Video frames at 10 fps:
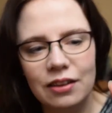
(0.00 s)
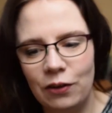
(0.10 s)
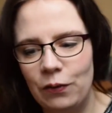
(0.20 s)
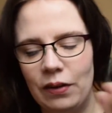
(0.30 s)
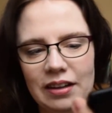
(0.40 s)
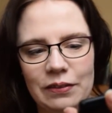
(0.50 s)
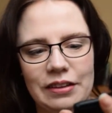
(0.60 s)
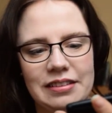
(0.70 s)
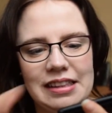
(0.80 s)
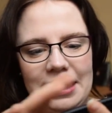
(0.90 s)
know what it
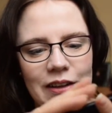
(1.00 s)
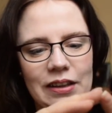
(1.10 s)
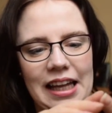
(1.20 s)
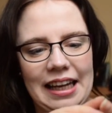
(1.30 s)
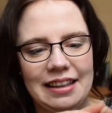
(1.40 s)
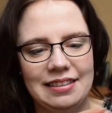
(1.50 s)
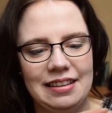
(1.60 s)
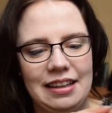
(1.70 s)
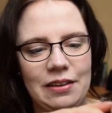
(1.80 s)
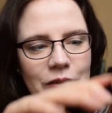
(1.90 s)
was that you liked that you